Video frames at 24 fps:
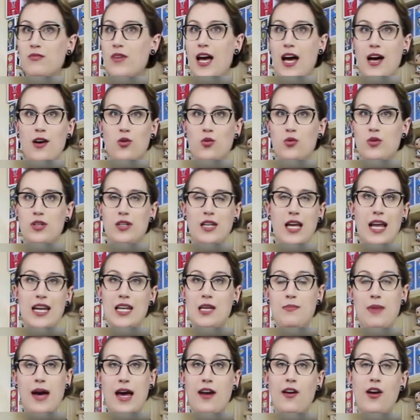out
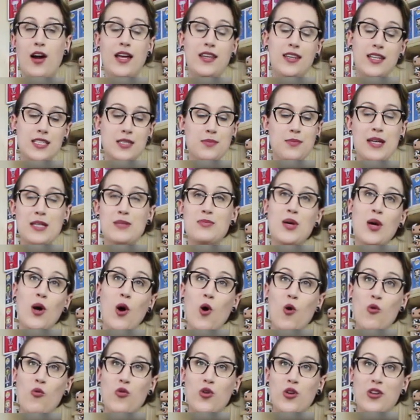any better. And this makes me
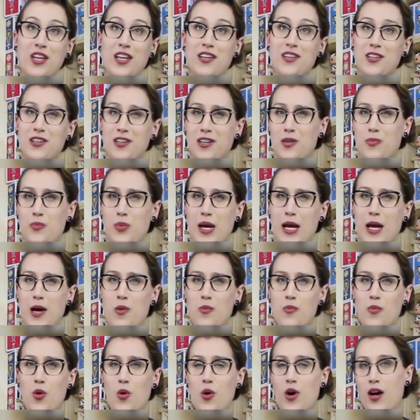hopeful that they're going to bring
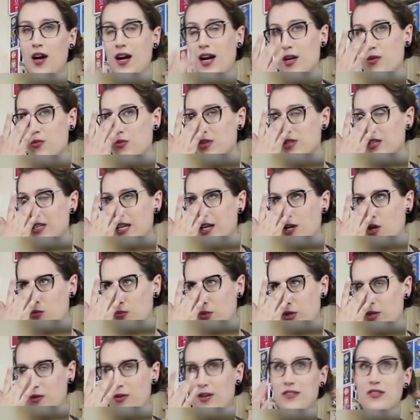out more. I really
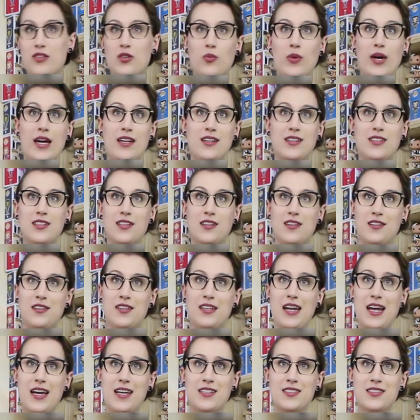hope we don't have to wait until
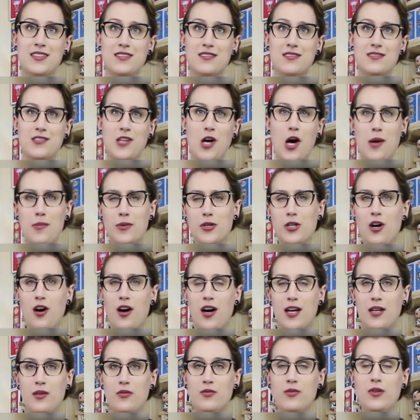the next
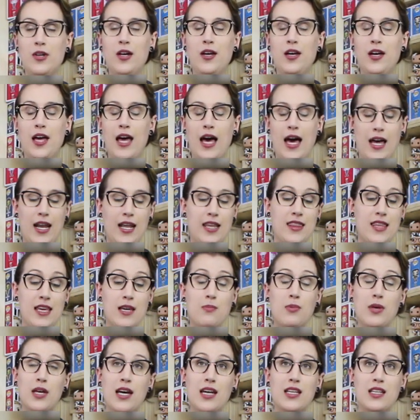Comic-Con. And I
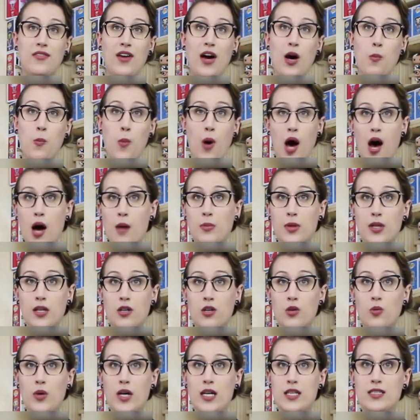think because of how
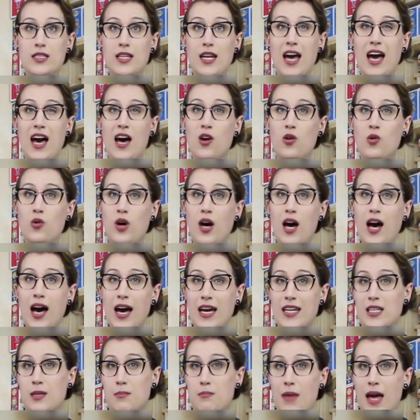popular it was and how
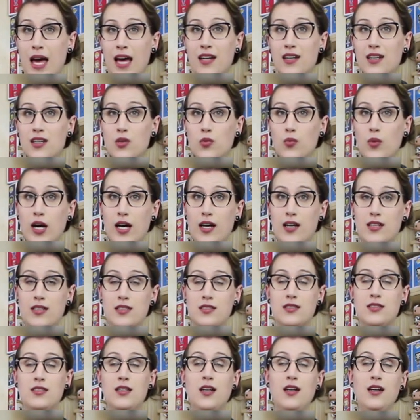high demand it
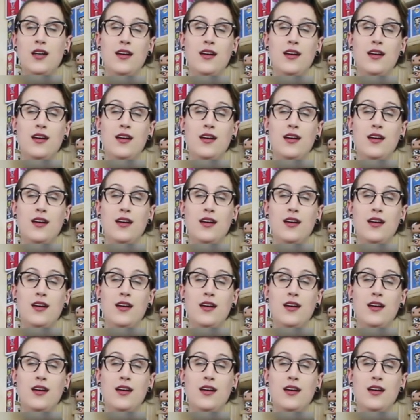was,